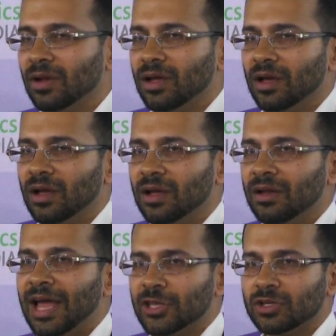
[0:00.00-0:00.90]

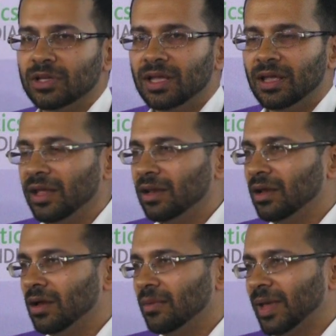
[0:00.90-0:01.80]
naturally in
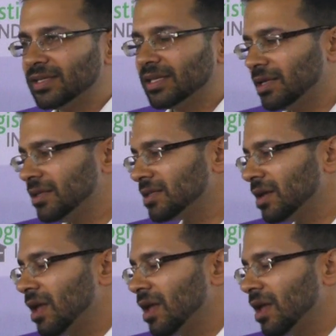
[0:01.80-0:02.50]
existence.